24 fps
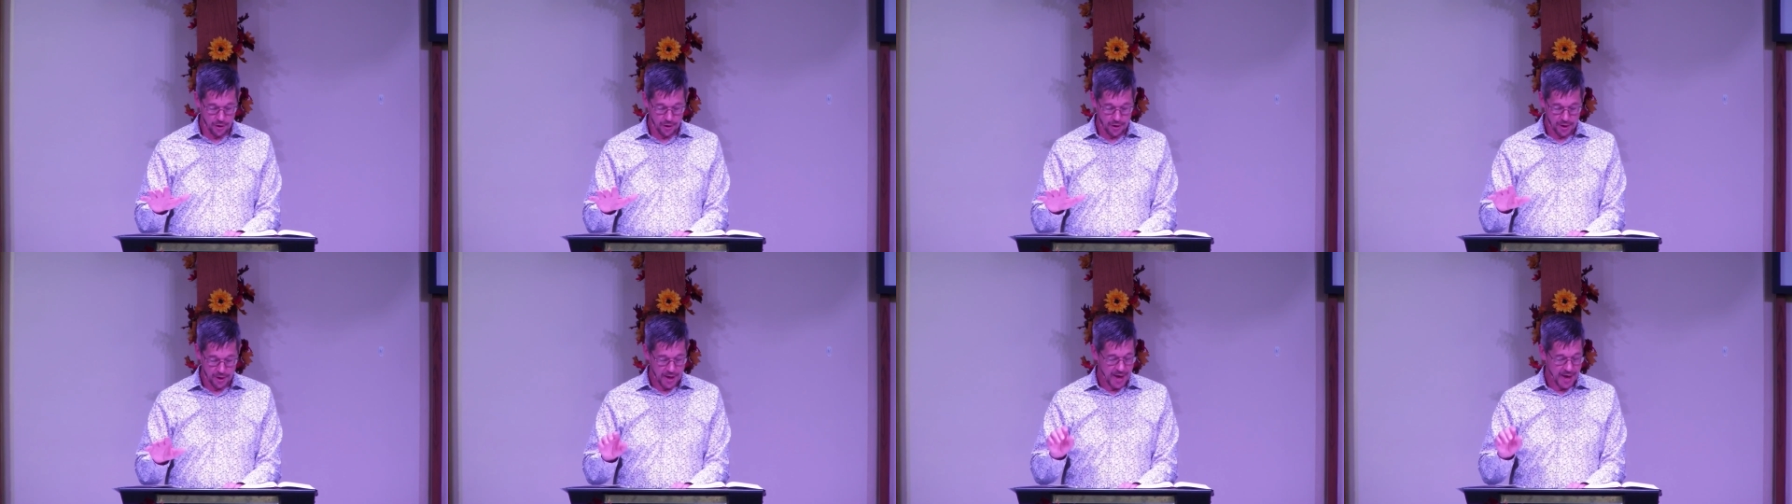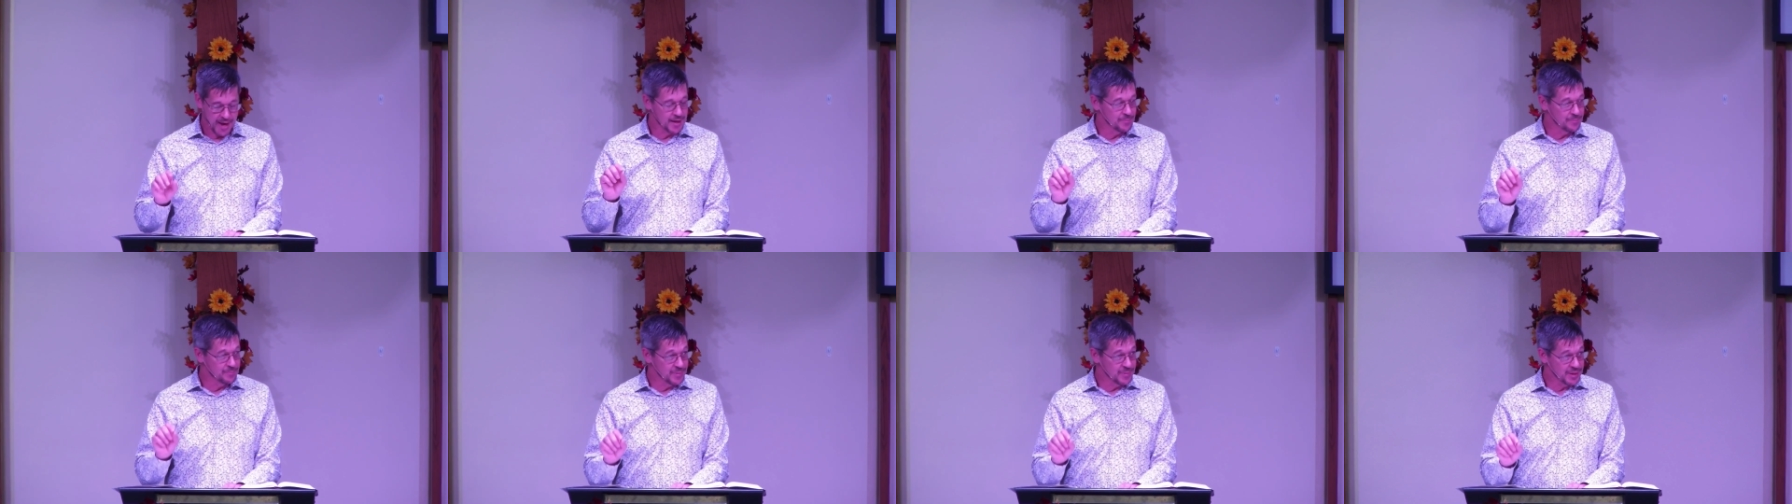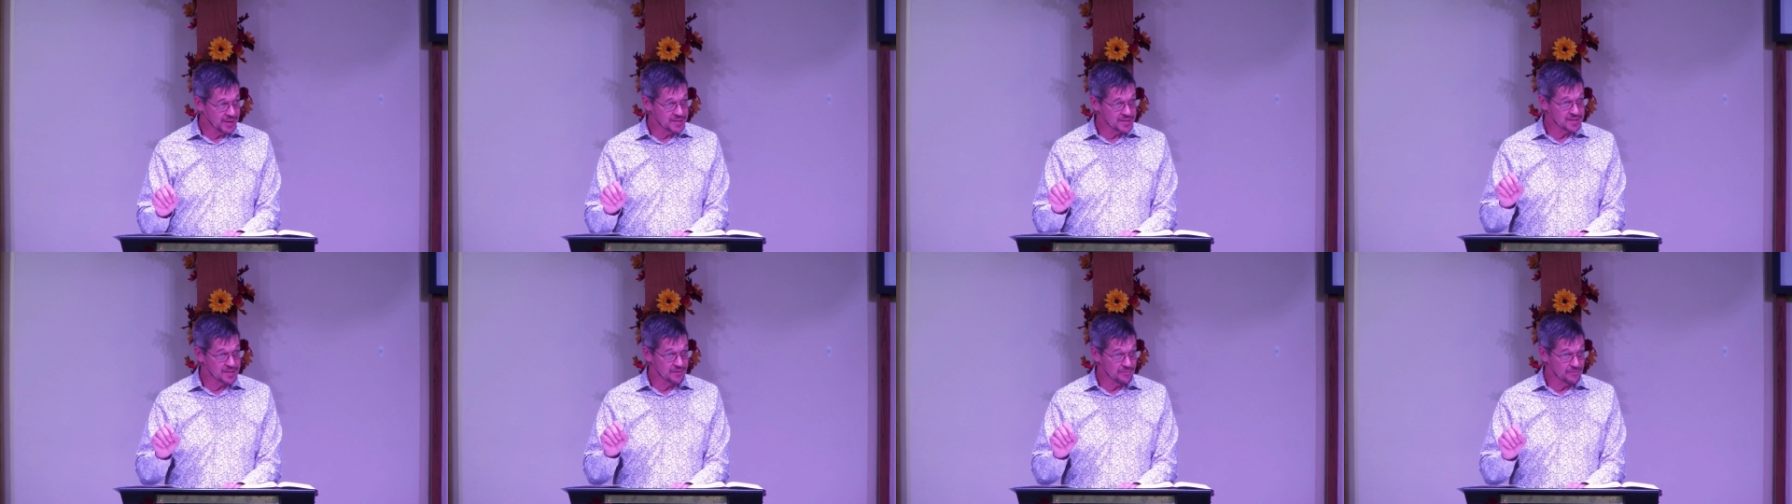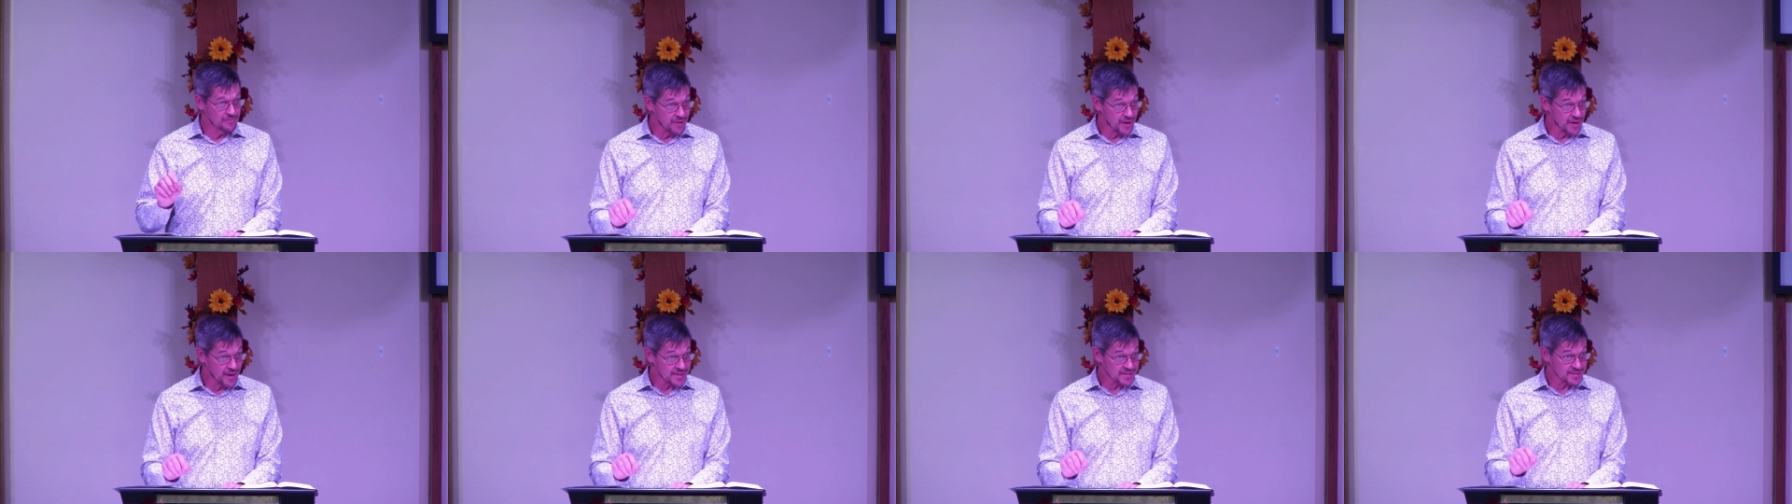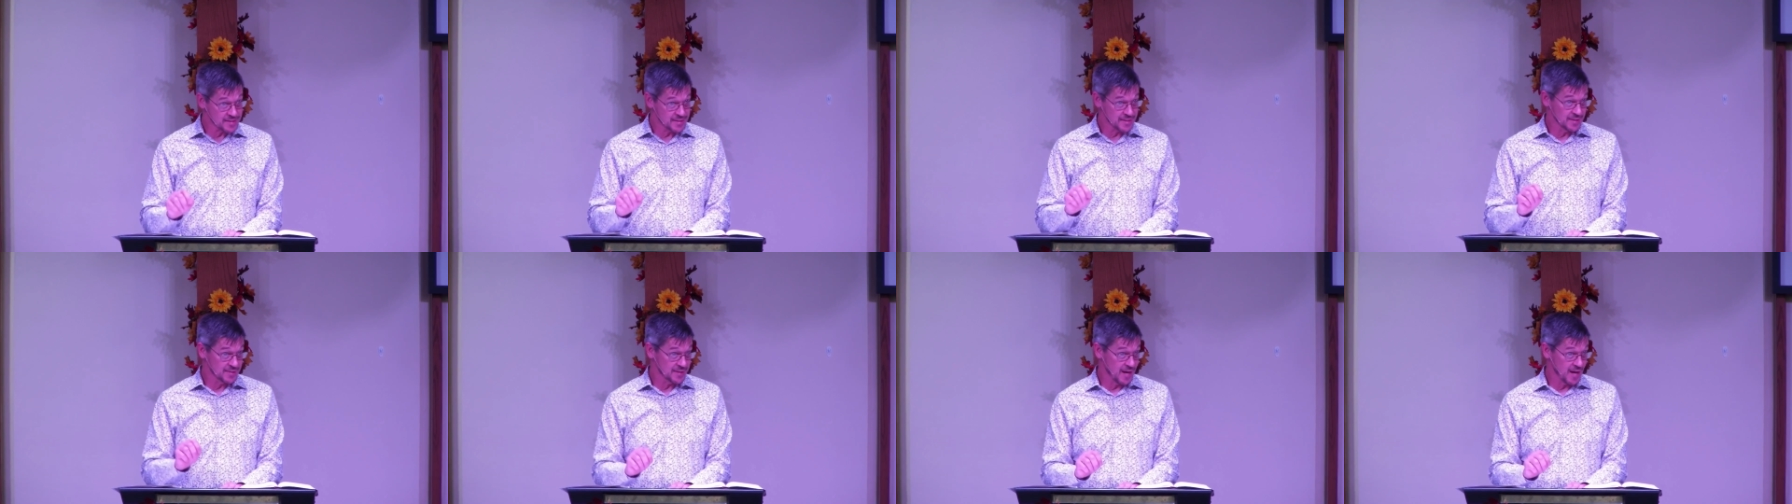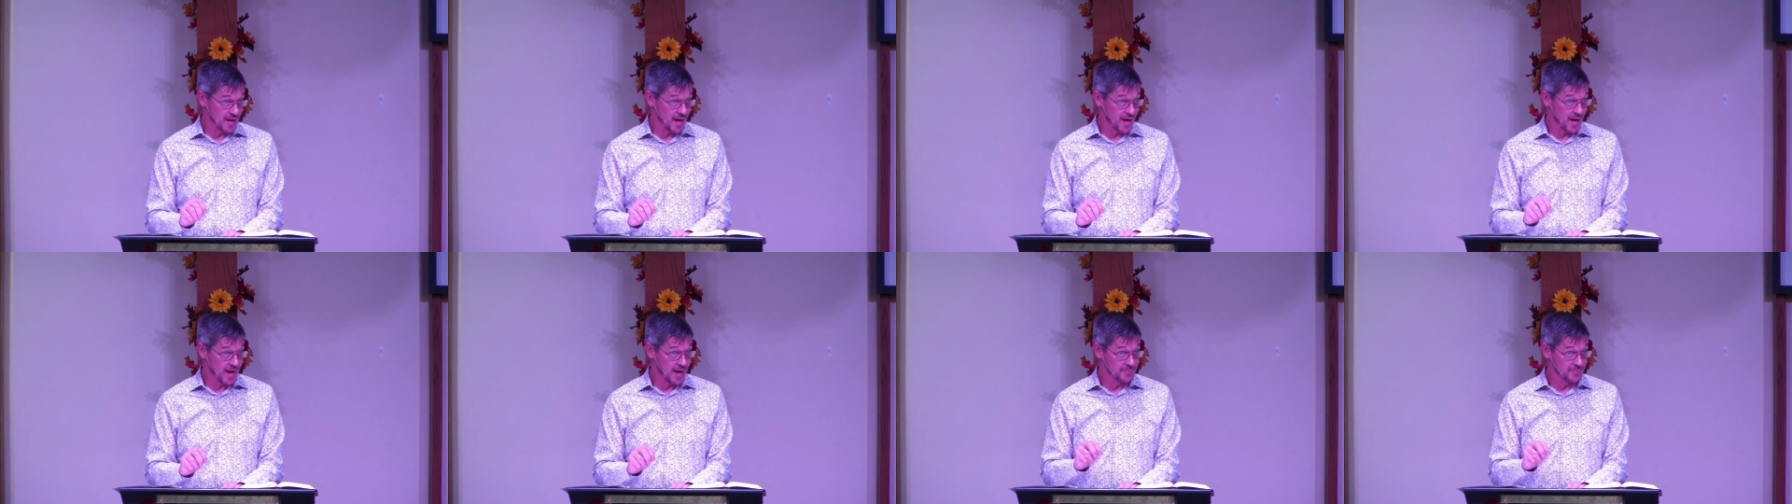and it means investing
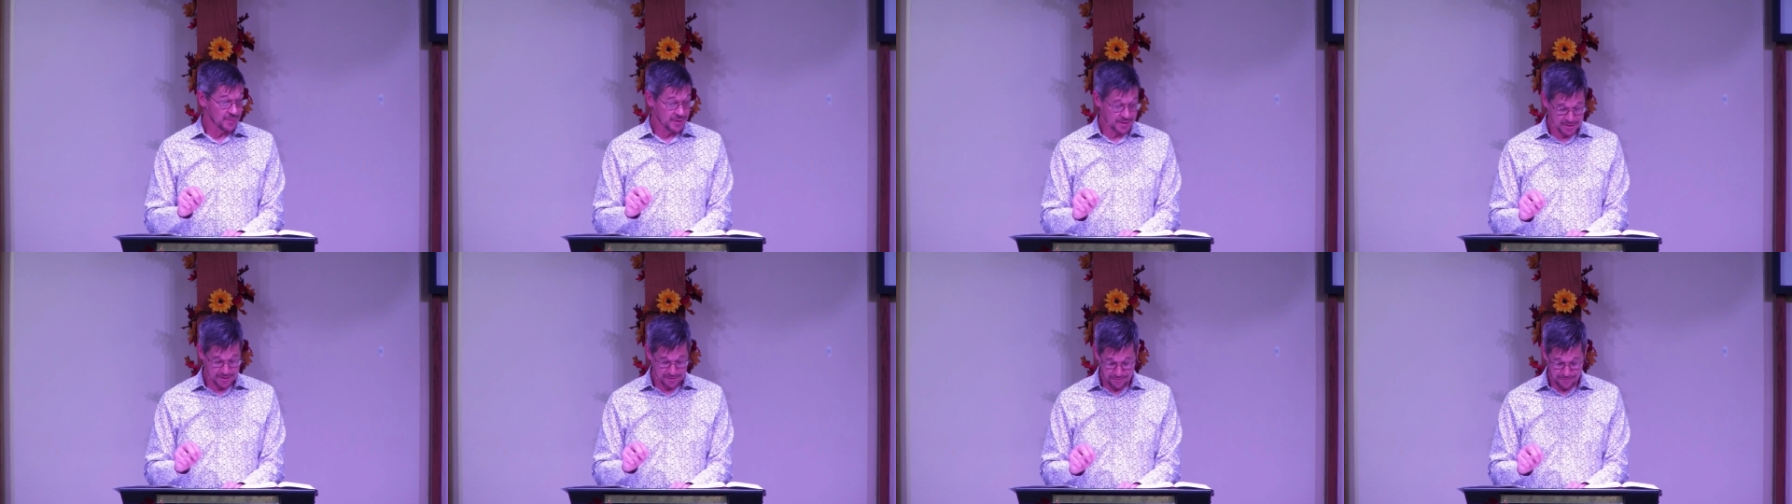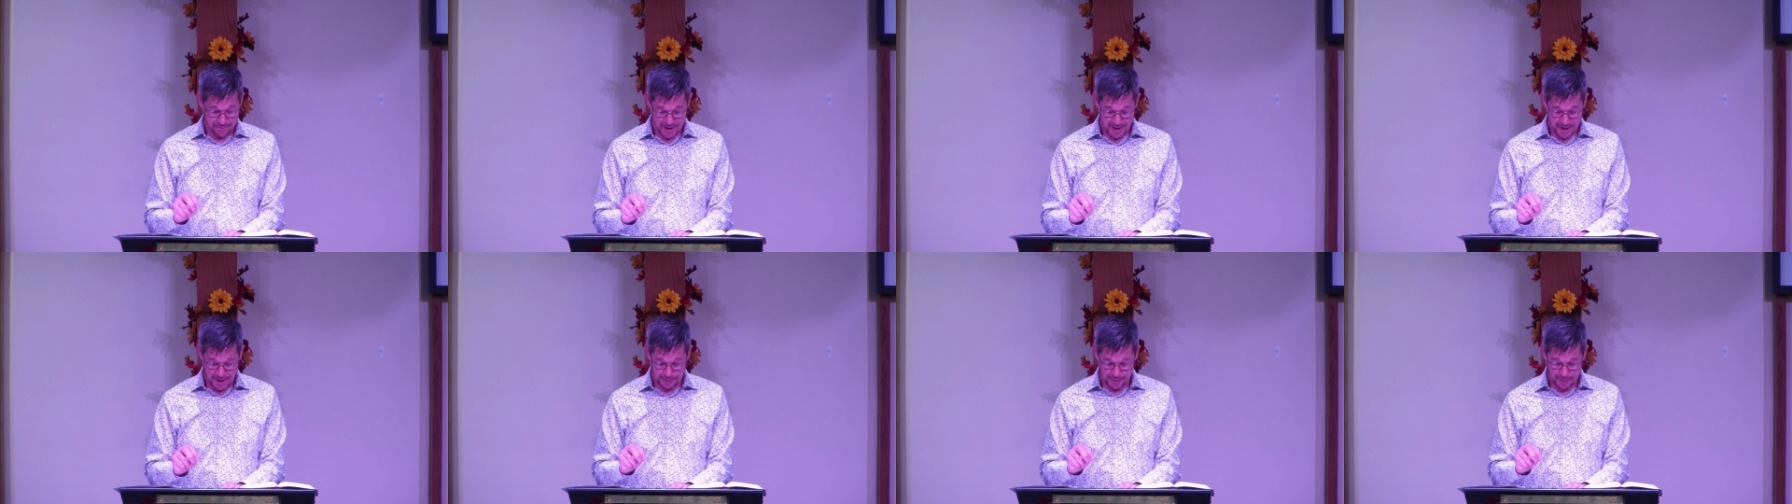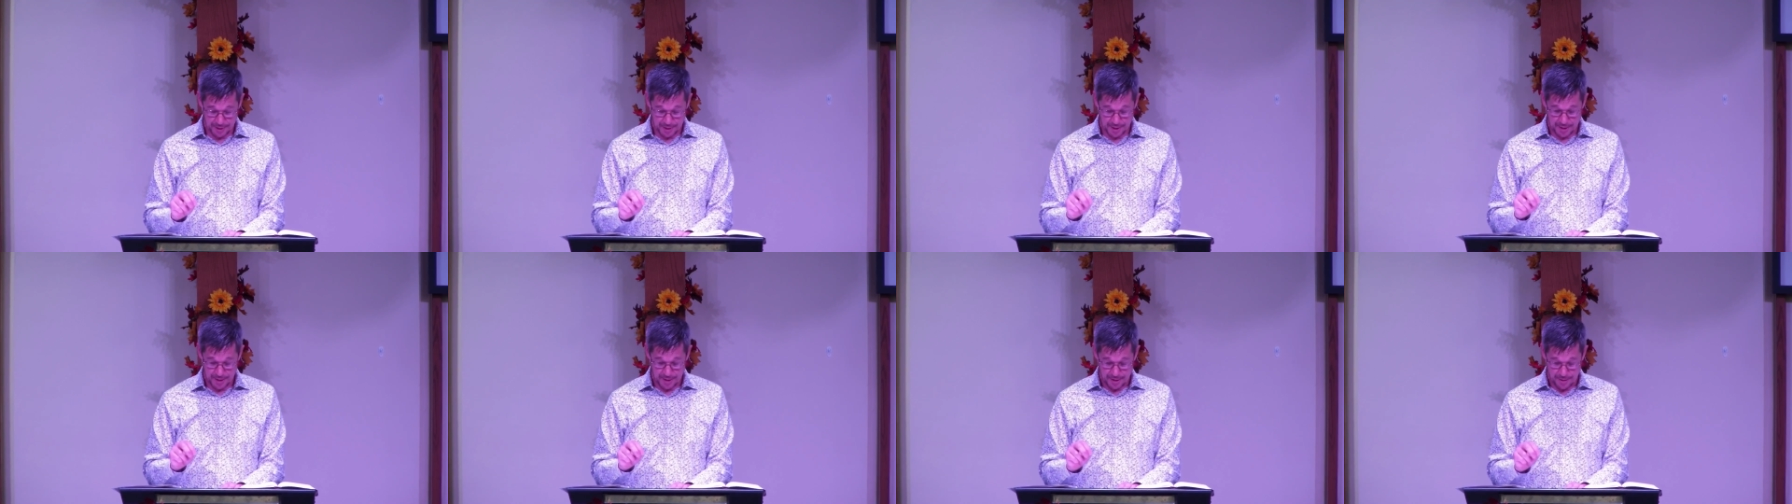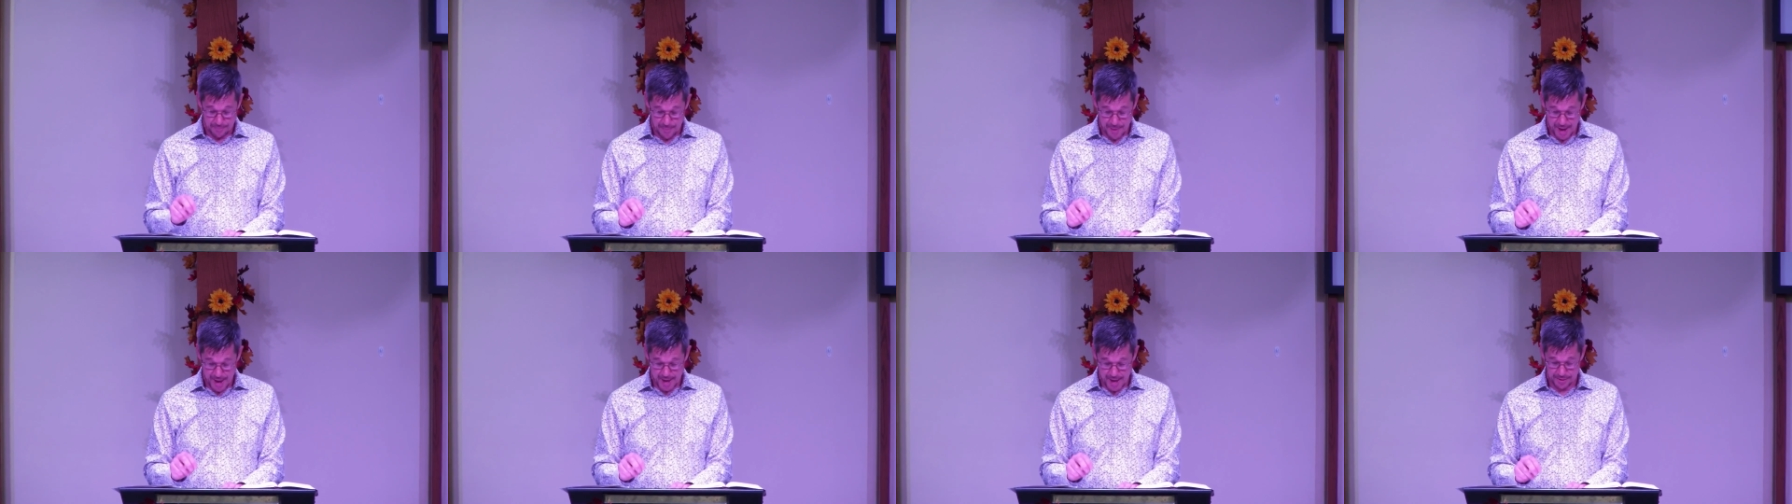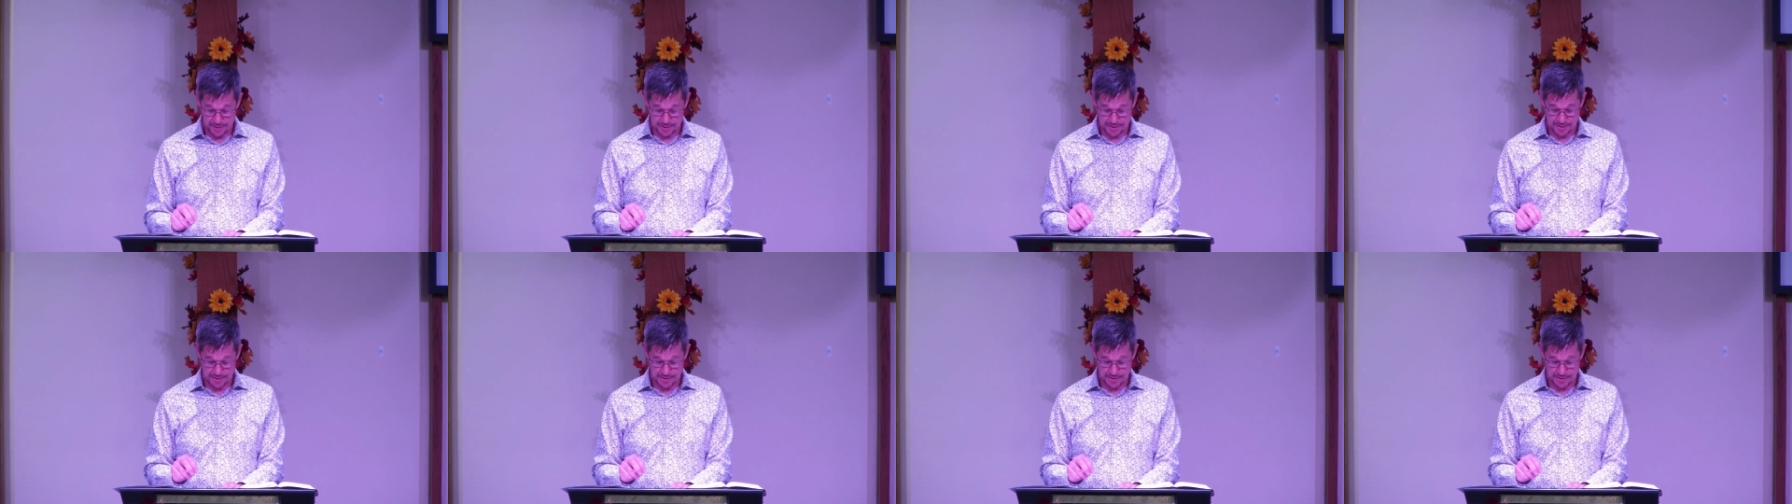time into family matters.